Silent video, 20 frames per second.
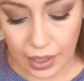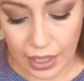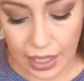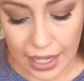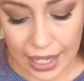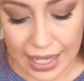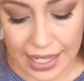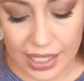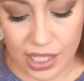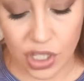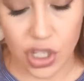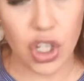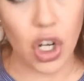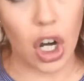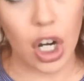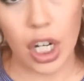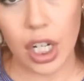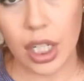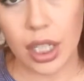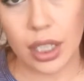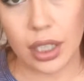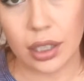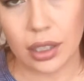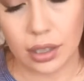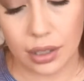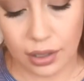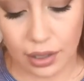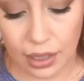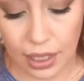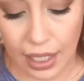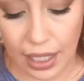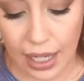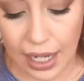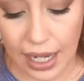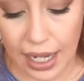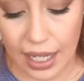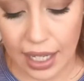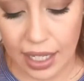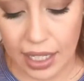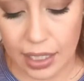as dark
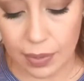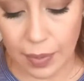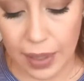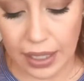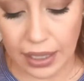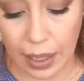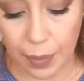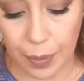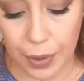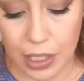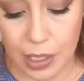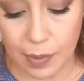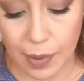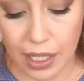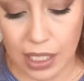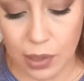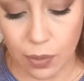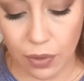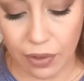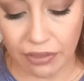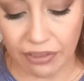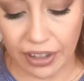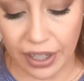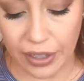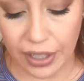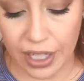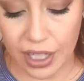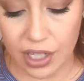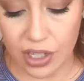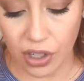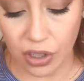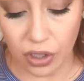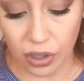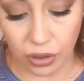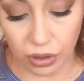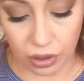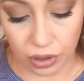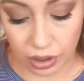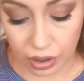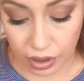and my leopard spots were very dull.
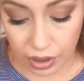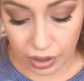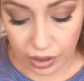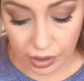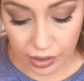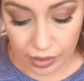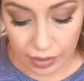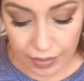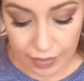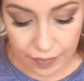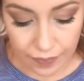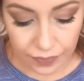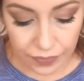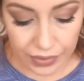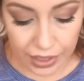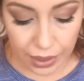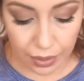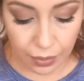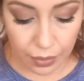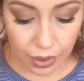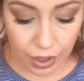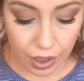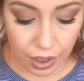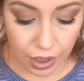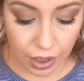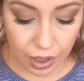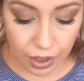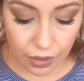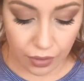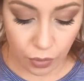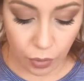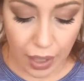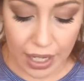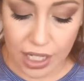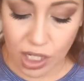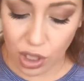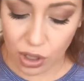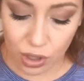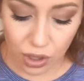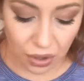They were way
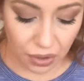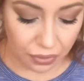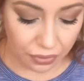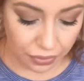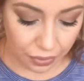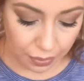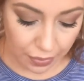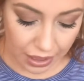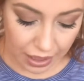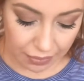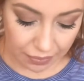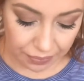too dull for me.